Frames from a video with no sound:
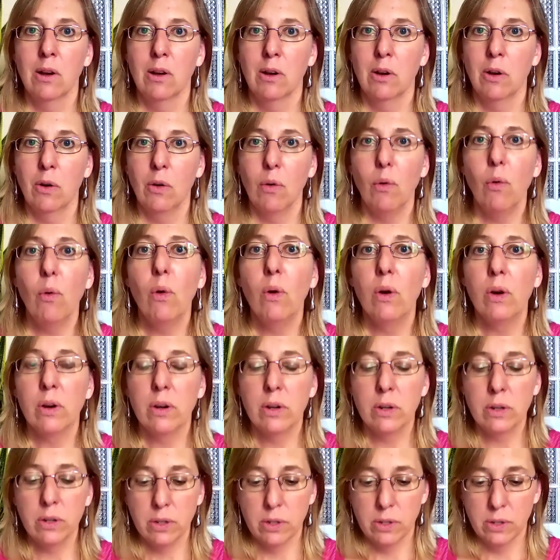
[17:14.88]
or
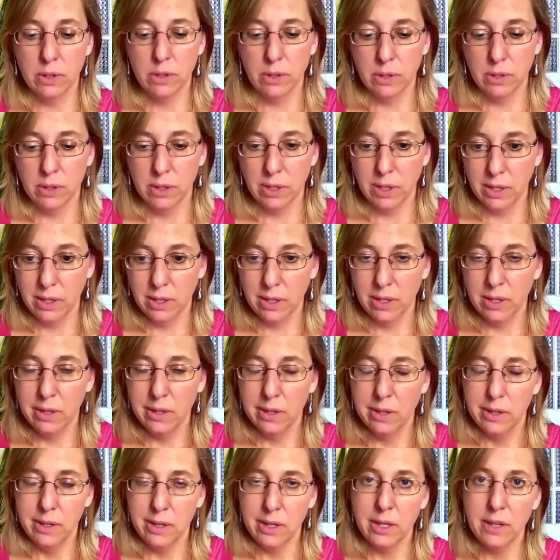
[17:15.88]

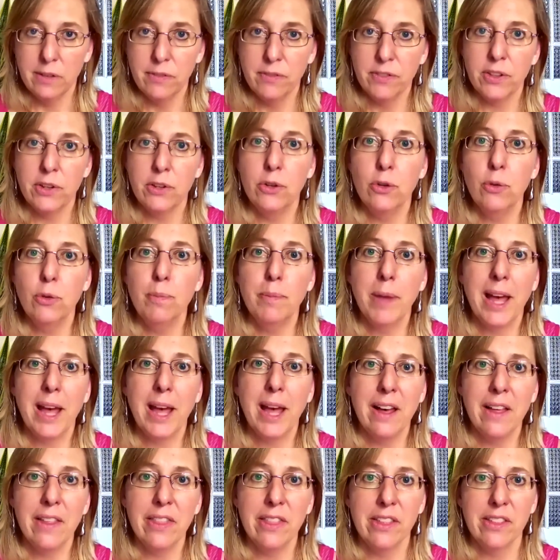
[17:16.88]
if the new
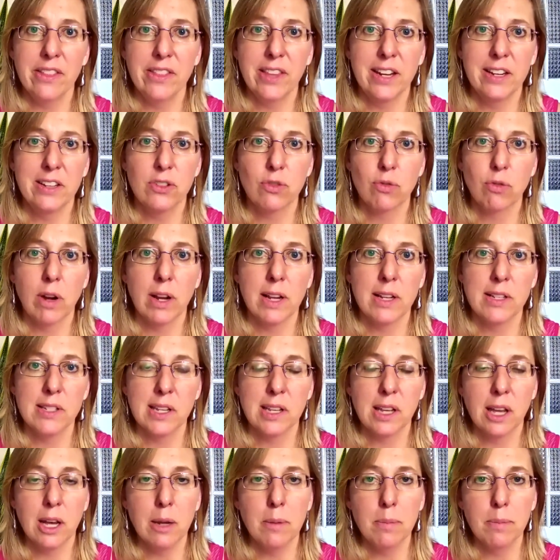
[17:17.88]
path that is rising
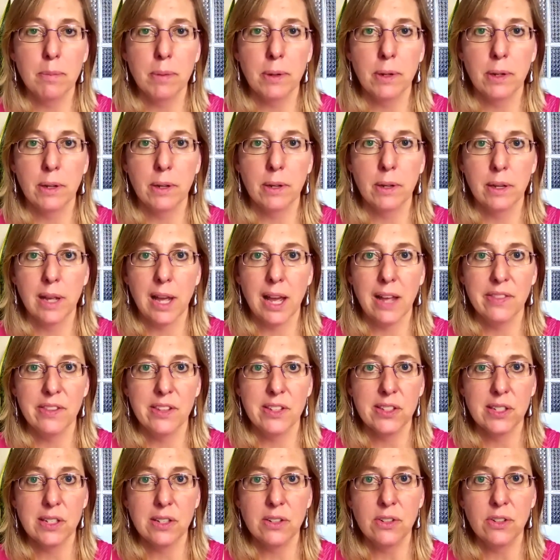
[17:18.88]
up at this
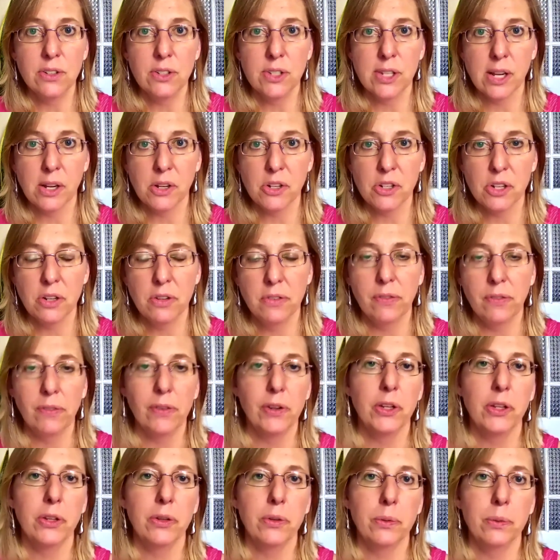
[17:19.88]
intersection for
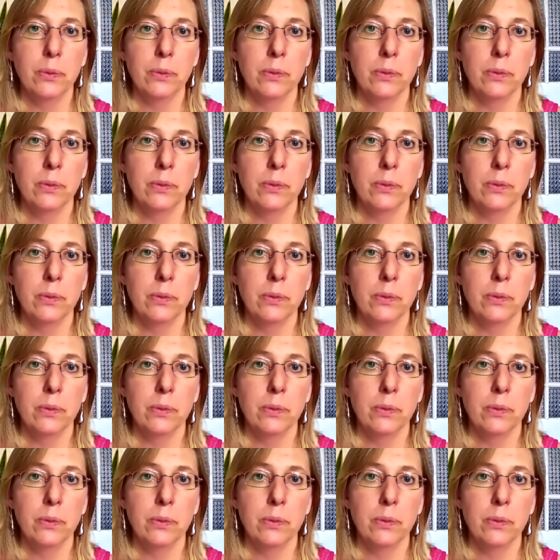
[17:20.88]
you